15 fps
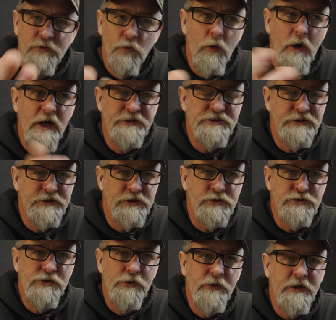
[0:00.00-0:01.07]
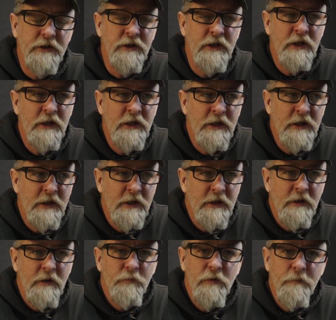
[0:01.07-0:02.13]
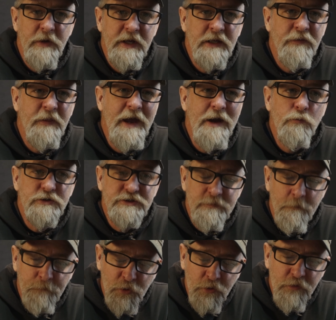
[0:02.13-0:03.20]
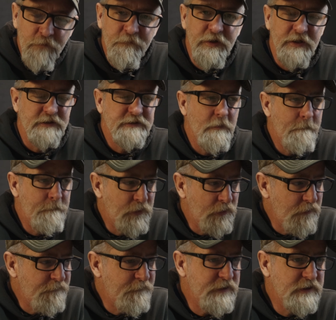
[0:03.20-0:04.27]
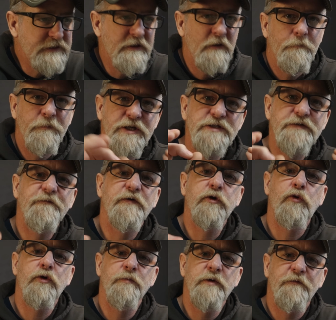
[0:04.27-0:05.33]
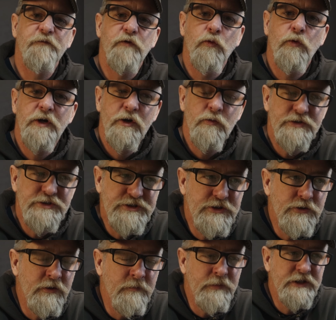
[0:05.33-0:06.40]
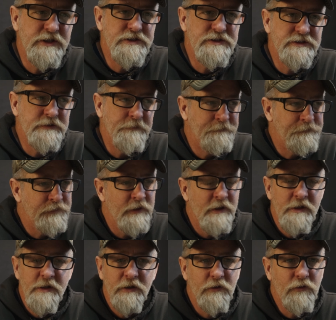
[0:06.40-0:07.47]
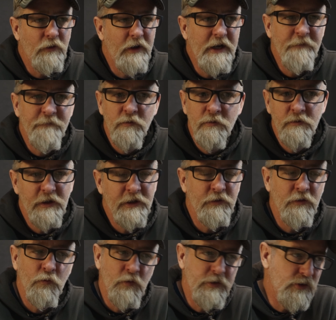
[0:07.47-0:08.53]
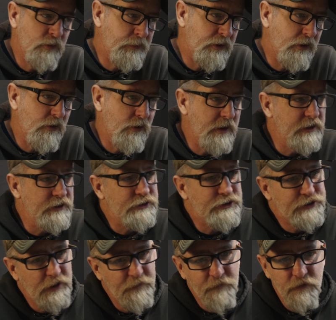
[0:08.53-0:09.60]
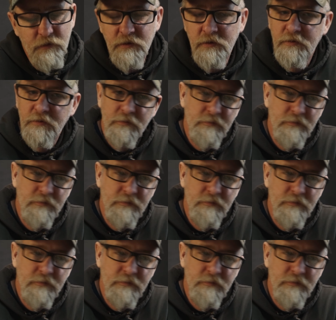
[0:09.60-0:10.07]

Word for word: to watch and enjoy. But man, that was perfect, perfect piece of equipment for what I was doing, because gravel and wheelbarrow and shovel,